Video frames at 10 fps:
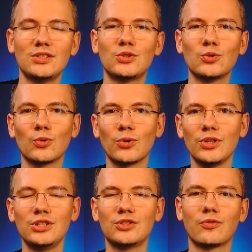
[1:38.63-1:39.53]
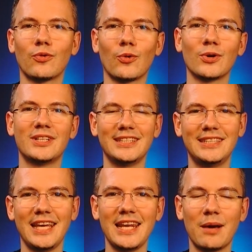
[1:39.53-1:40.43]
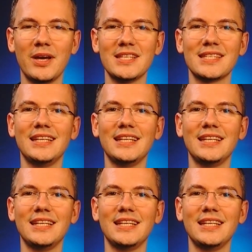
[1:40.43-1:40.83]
to reach for the database.